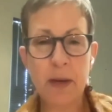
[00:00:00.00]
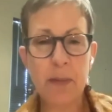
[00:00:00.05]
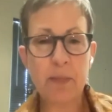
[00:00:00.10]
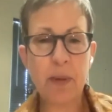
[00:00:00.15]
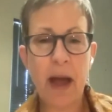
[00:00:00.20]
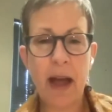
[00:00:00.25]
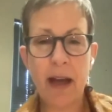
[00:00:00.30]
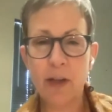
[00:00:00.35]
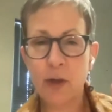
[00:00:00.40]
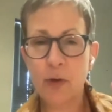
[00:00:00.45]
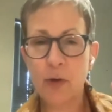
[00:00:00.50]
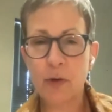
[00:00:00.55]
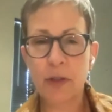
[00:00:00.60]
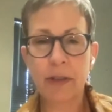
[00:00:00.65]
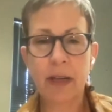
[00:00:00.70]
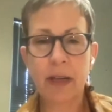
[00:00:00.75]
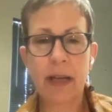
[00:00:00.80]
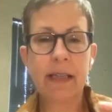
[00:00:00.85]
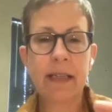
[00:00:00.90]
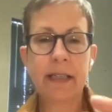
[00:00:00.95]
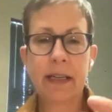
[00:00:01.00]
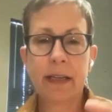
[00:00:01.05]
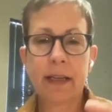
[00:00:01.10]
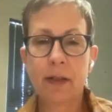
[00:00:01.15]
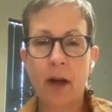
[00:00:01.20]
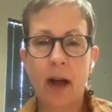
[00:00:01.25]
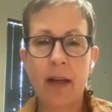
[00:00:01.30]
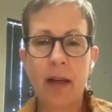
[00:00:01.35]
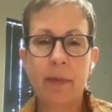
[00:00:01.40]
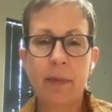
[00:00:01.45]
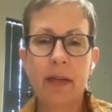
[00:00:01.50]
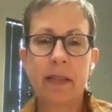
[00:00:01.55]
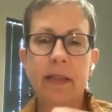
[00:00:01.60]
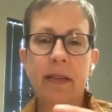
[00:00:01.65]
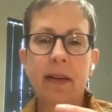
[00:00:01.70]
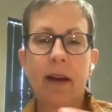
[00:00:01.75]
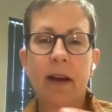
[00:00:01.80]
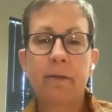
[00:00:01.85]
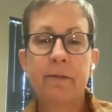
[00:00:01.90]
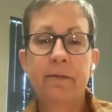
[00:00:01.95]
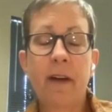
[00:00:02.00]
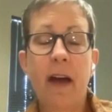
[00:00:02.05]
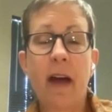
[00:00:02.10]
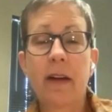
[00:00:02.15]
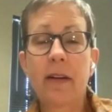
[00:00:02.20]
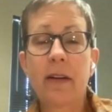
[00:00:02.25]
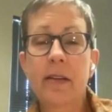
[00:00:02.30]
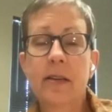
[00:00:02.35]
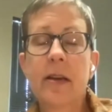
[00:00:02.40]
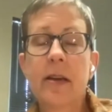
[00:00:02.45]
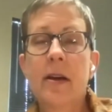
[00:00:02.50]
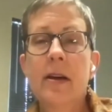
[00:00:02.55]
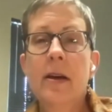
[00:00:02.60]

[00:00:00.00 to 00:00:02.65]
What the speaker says: impacts related to climate affect